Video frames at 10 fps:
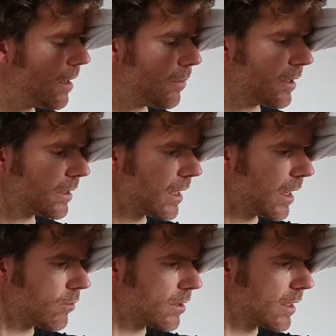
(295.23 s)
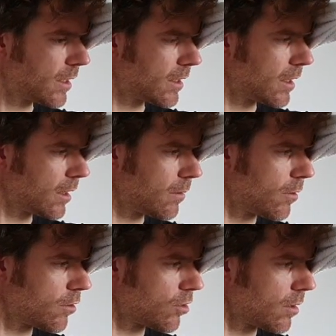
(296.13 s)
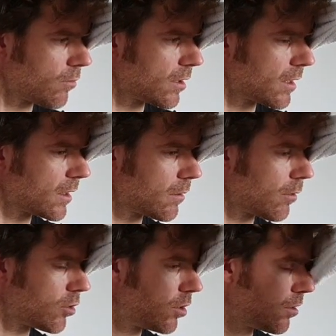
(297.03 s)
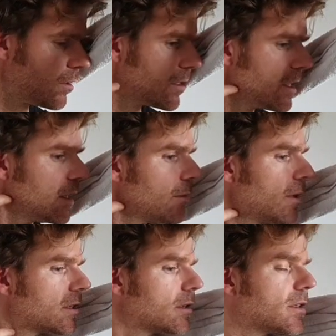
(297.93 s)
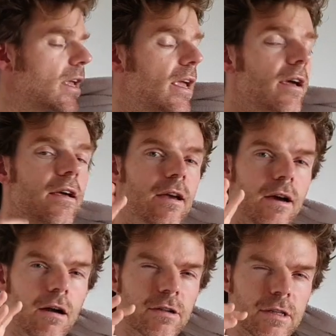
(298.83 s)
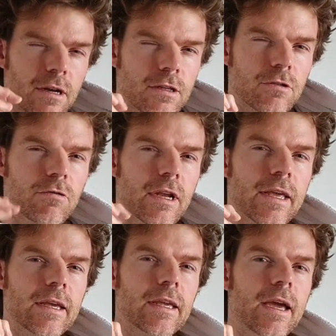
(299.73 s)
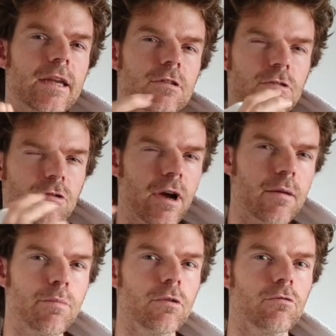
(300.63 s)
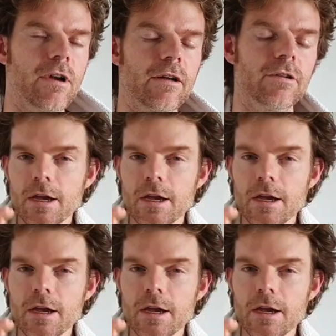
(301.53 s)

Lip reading: But instead I'm resisting the motion, You can see the muscles here are starting to really engage and try and pull around.